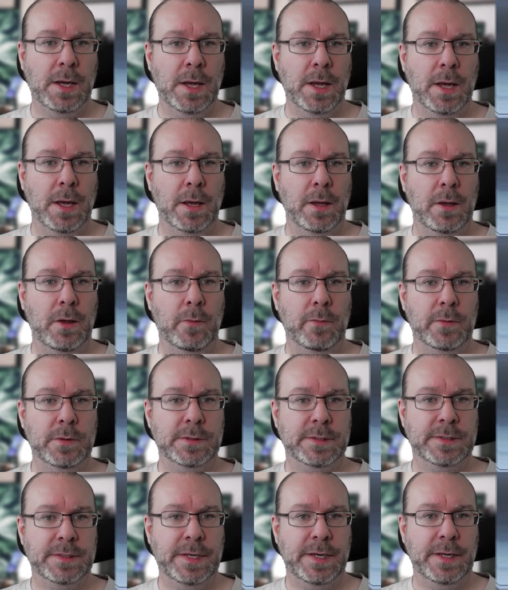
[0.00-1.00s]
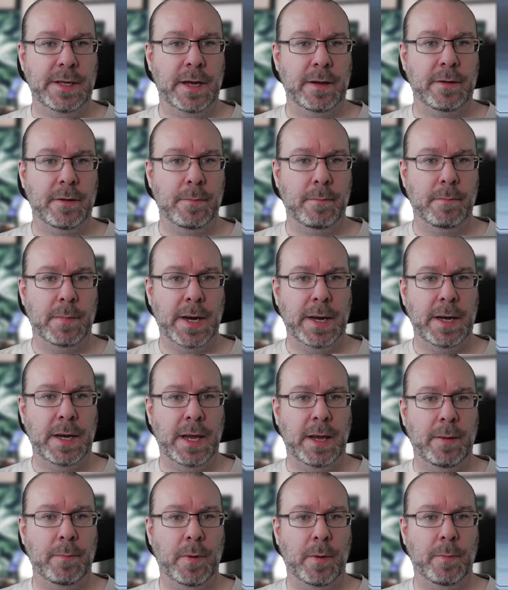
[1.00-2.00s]
you will see that my name
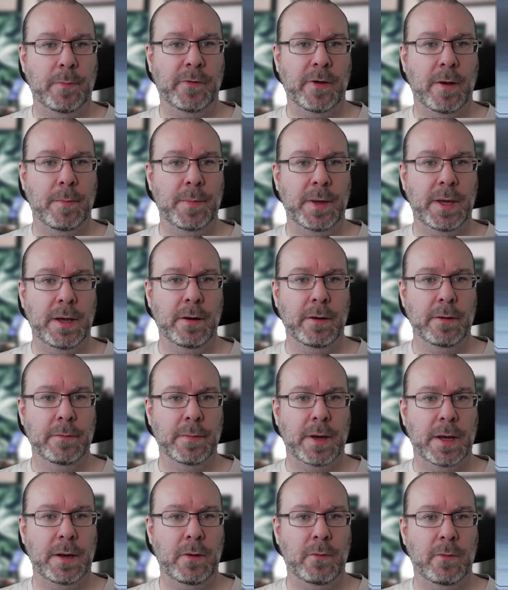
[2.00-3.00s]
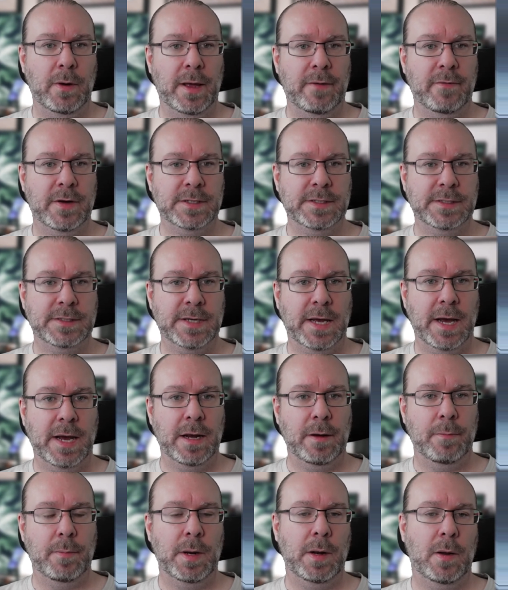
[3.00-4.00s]
pops up here and you'll have assigned
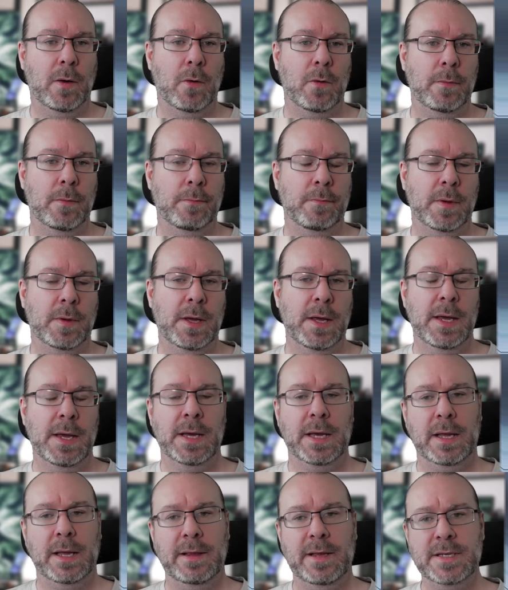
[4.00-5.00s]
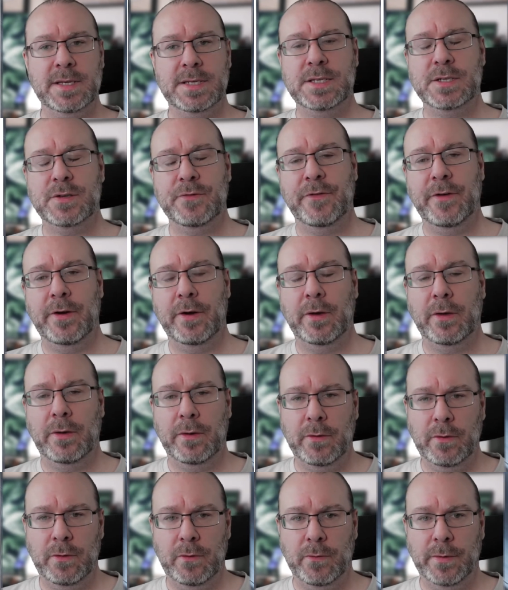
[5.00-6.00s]
below. And this is a very
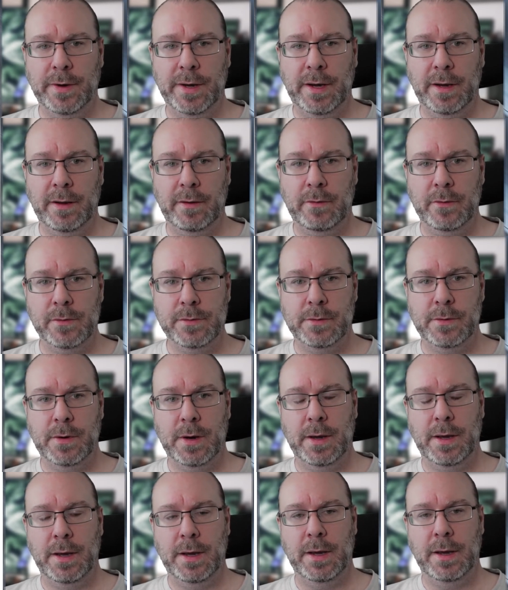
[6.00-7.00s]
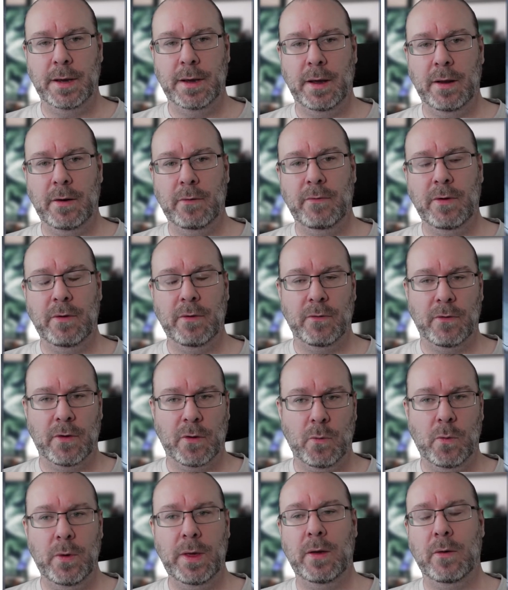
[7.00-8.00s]
good way to, and a very
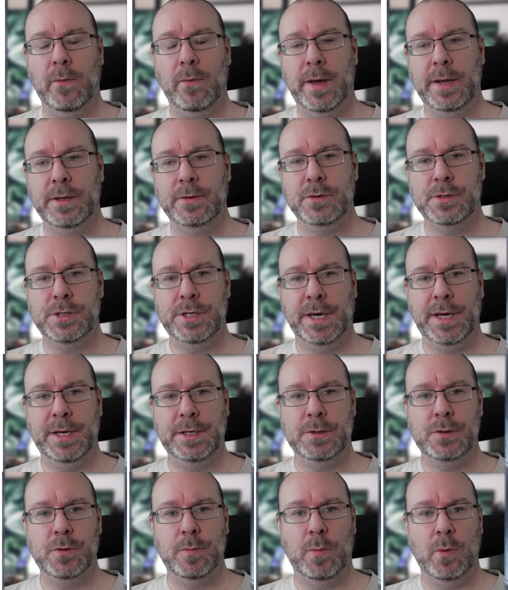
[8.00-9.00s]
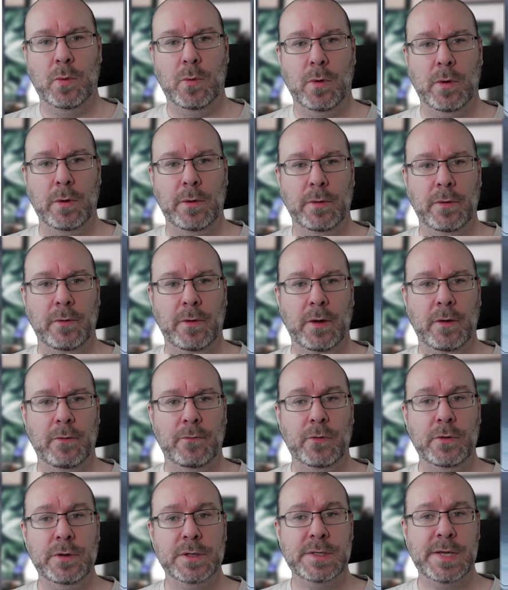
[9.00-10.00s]
quick way to change your board for
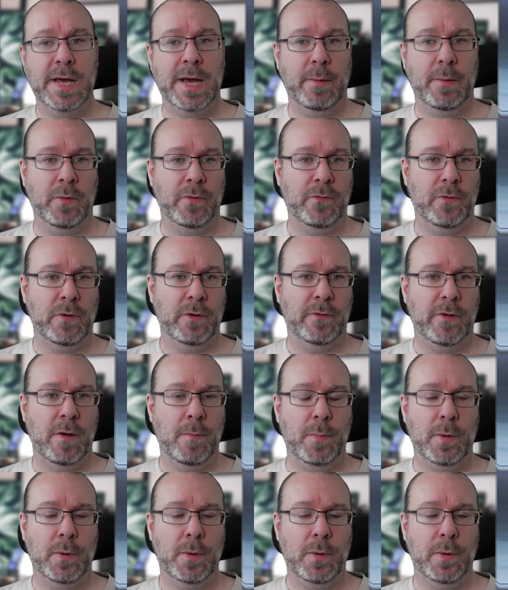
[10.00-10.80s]
your standards, for example.